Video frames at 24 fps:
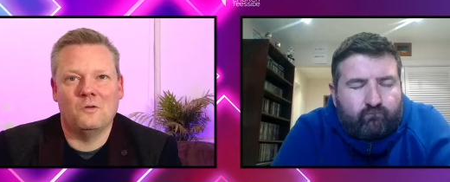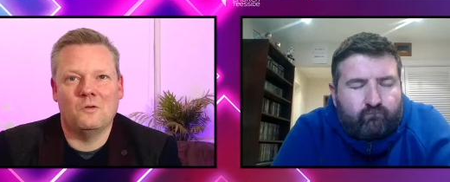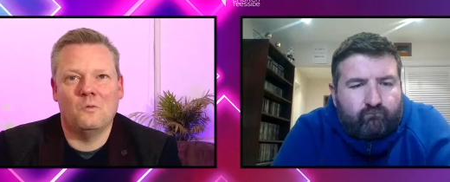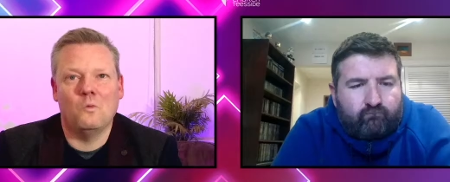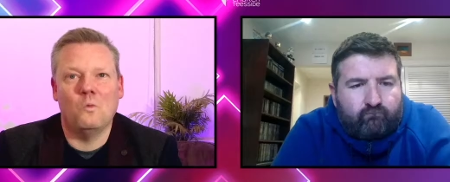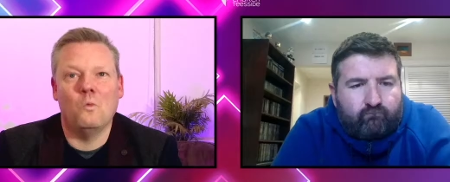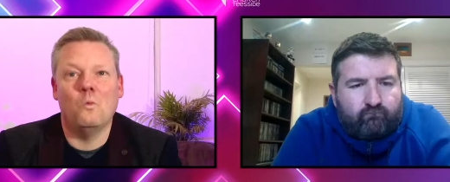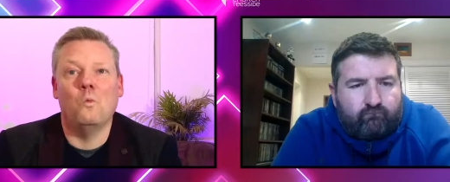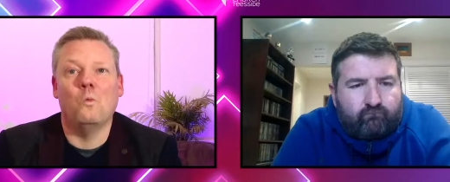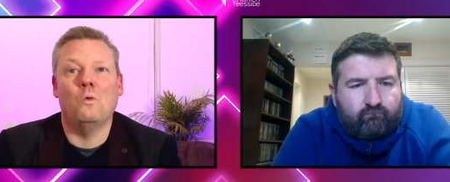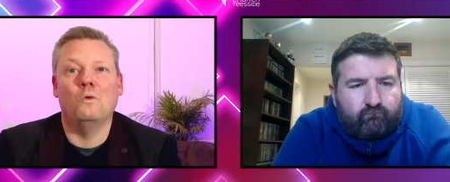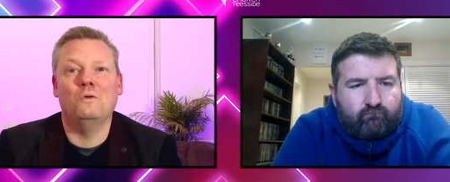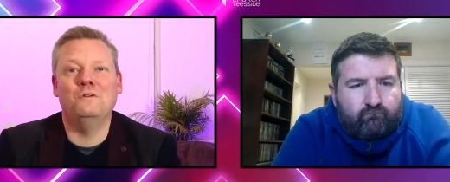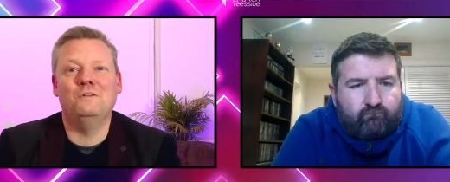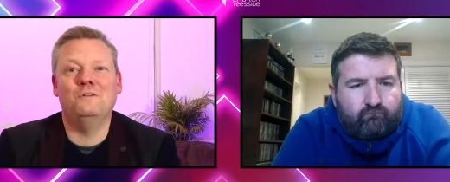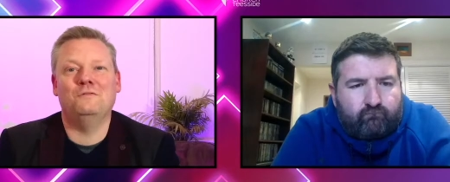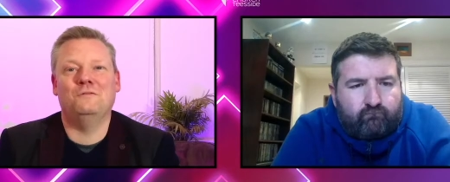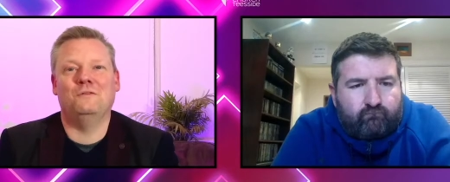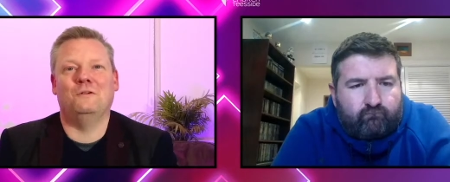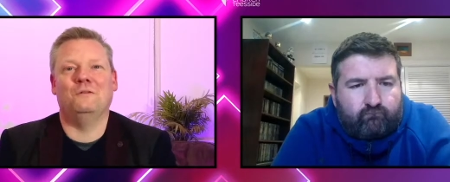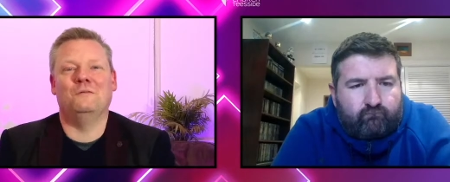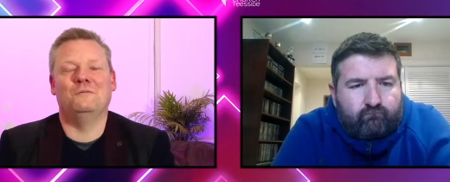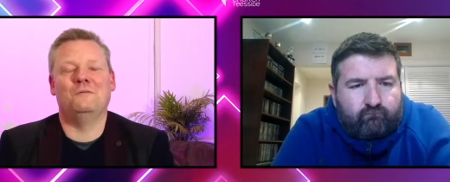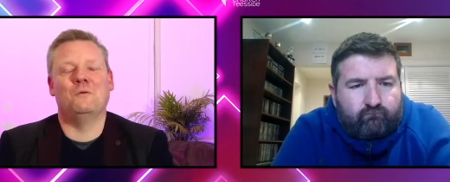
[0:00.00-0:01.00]

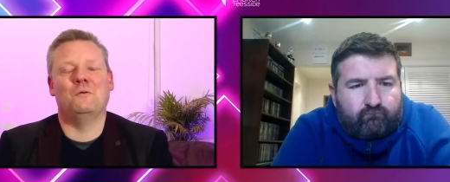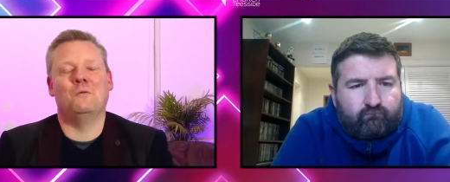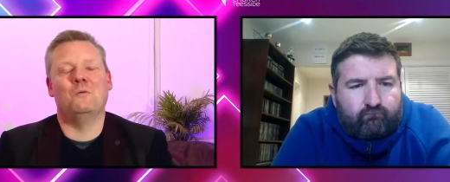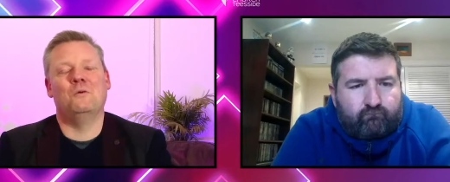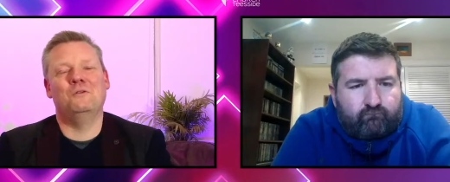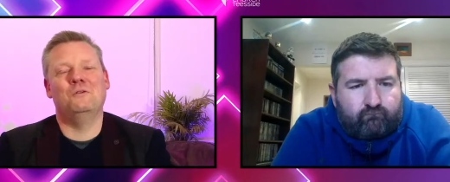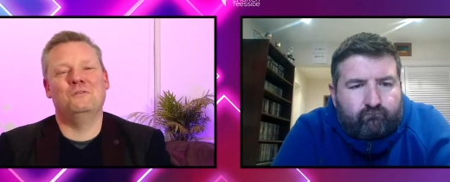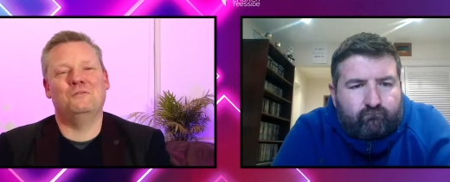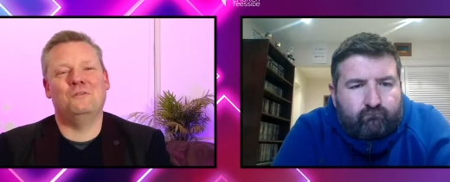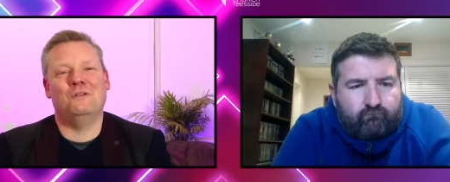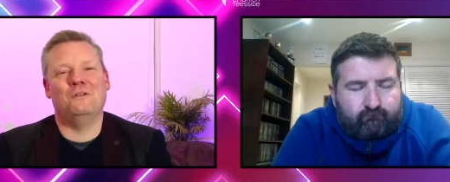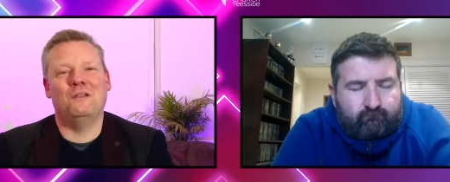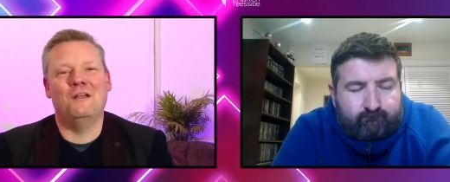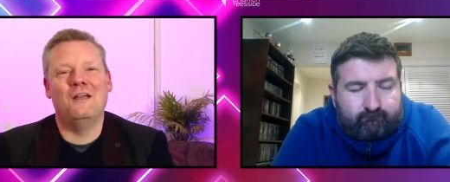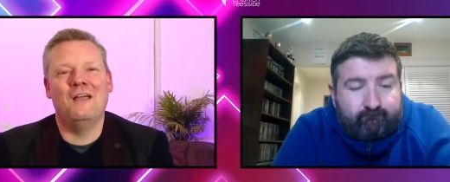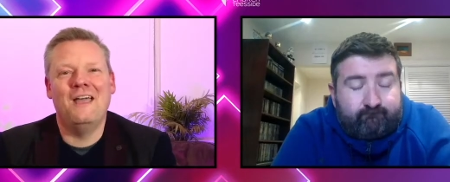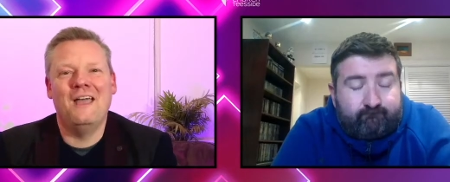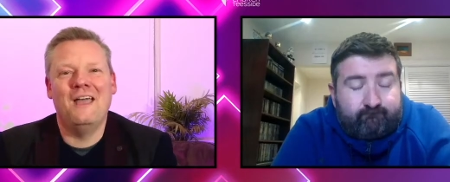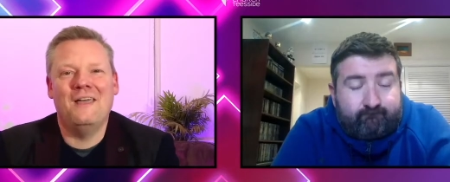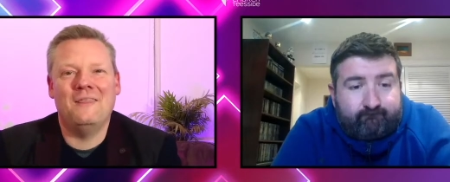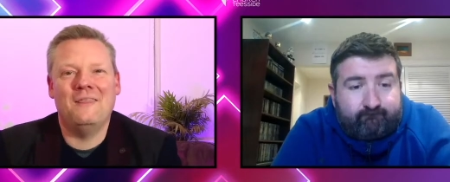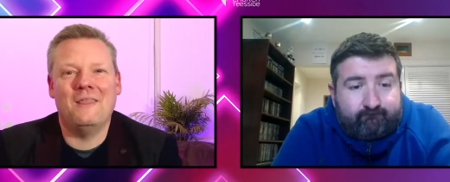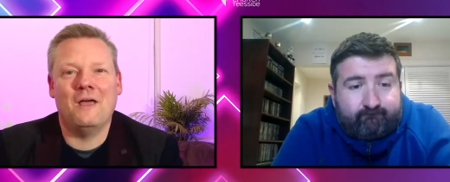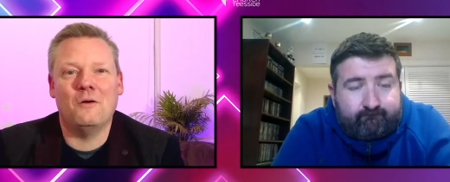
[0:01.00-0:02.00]
Speaker 1: Wonderful, wonderful.
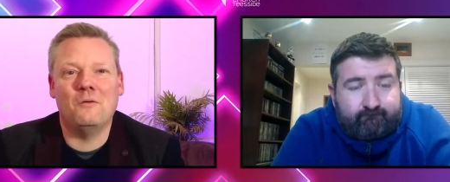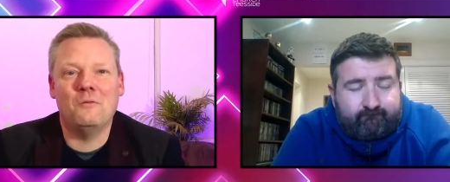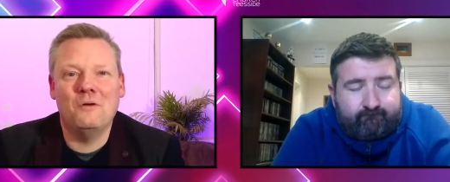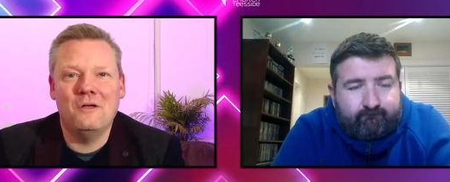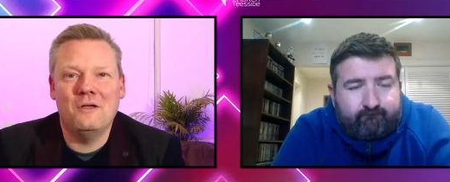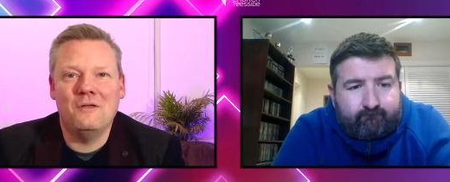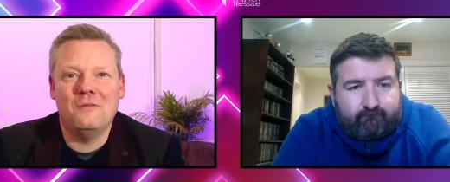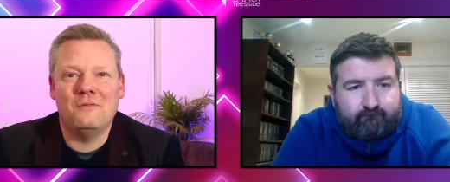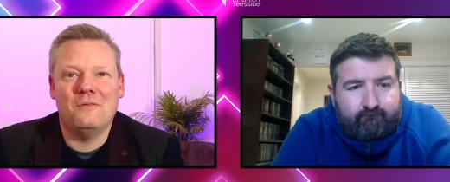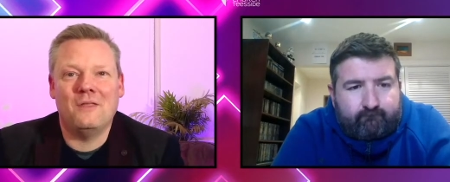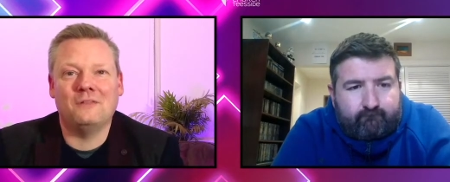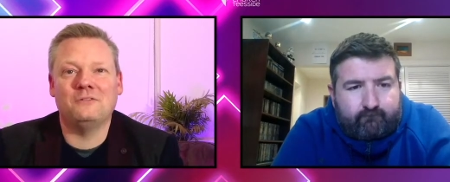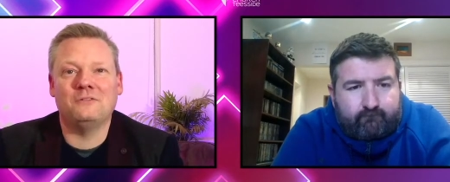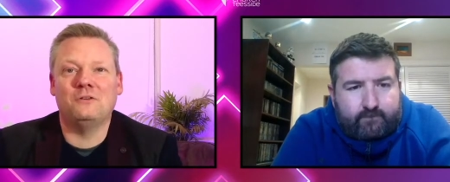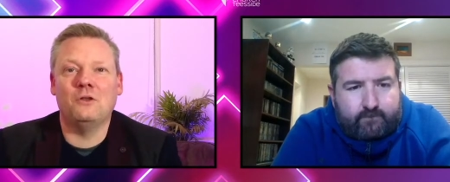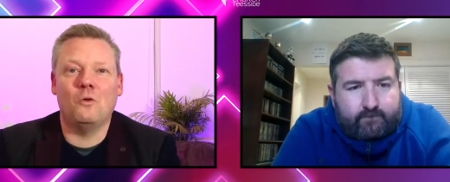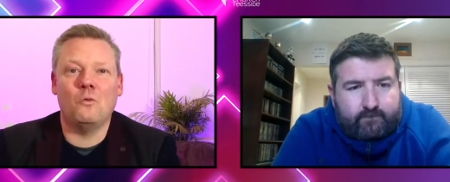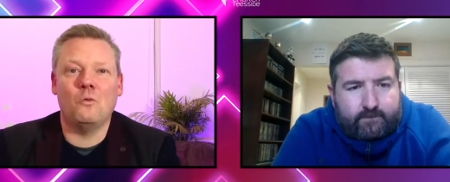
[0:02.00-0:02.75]
Now, that's not